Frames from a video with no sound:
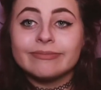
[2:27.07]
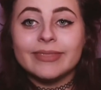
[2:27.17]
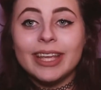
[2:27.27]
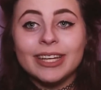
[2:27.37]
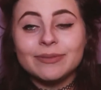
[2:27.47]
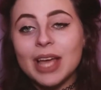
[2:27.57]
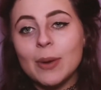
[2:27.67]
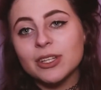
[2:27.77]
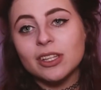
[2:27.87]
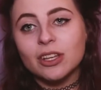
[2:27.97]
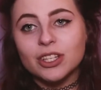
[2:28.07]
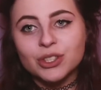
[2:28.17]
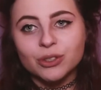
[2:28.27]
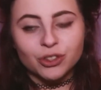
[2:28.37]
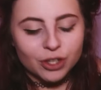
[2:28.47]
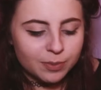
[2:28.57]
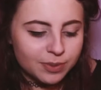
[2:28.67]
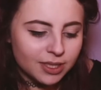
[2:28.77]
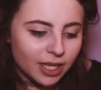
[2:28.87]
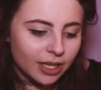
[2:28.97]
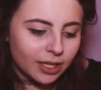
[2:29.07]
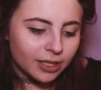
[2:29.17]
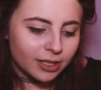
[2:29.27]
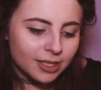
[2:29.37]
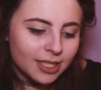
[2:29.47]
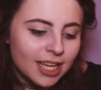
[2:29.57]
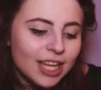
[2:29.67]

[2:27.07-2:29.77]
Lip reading: yeah, I went on a lot of school trips, and